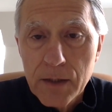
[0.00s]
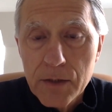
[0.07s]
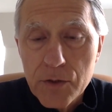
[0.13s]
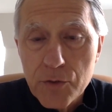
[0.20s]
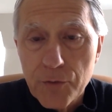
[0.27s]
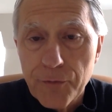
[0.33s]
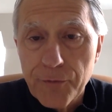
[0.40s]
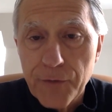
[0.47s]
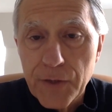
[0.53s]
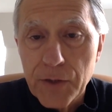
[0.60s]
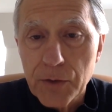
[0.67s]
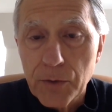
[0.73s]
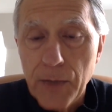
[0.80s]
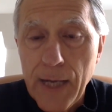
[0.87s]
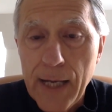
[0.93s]
to
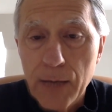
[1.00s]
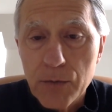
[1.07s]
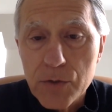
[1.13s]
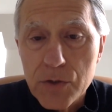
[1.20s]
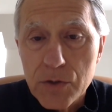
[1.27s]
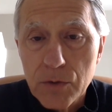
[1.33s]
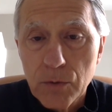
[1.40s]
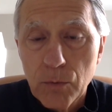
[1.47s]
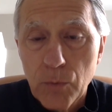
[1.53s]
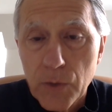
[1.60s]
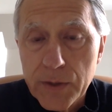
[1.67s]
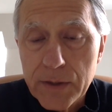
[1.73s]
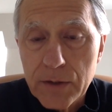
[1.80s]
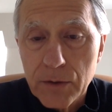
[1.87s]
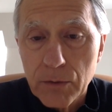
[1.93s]
figure out
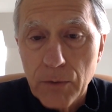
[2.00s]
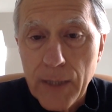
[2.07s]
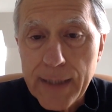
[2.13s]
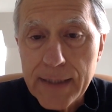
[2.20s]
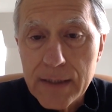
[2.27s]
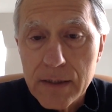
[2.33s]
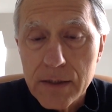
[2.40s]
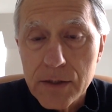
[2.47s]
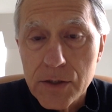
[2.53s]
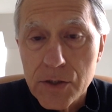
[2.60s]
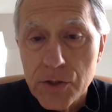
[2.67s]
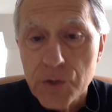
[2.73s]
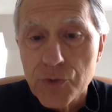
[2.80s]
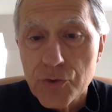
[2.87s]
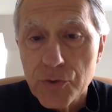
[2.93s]
what the right
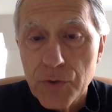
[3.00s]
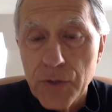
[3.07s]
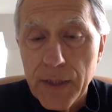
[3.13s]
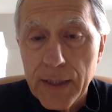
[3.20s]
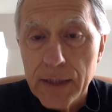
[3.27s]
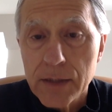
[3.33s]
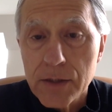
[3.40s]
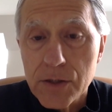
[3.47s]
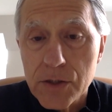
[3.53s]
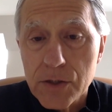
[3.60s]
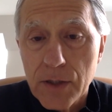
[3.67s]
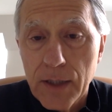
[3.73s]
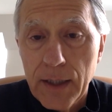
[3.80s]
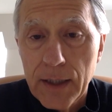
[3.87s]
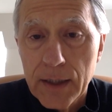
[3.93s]
decision is
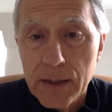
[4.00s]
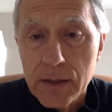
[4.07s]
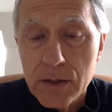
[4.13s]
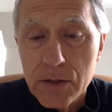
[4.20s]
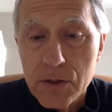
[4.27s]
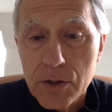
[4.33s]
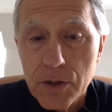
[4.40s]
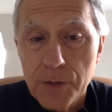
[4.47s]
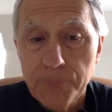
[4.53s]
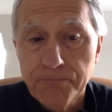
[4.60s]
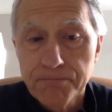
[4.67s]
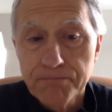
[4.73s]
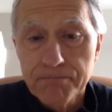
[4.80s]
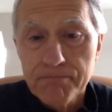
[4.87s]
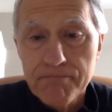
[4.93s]
and
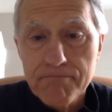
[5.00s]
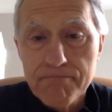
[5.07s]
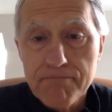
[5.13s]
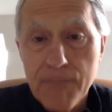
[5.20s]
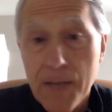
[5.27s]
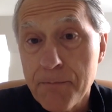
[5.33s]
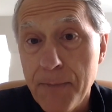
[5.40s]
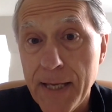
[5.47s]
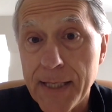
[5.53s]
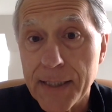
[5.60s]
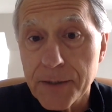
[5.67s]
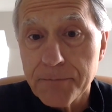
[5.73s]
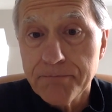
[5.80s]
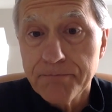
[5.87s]
make it.